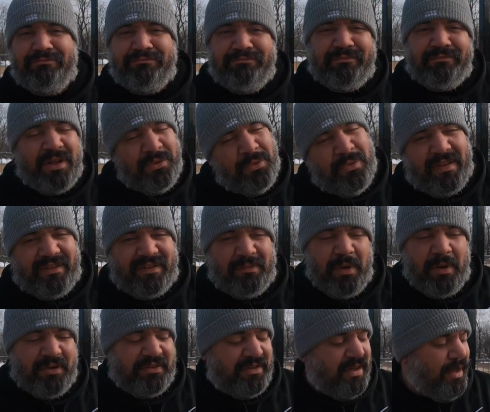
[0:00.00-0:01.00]
I'll do that some
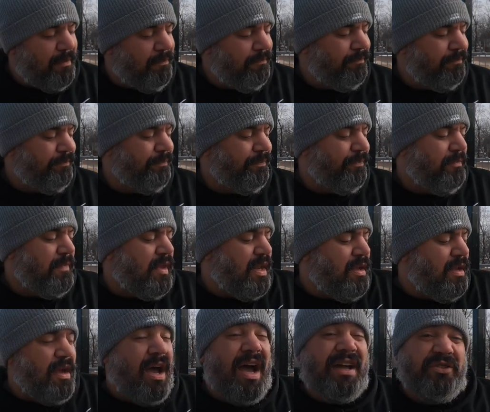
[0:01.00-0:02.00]
other time.
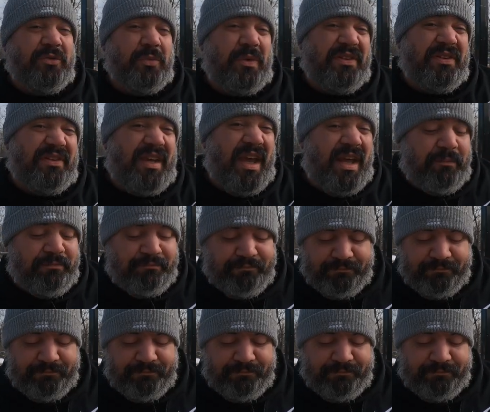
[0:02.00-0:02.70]
I just want to skate them.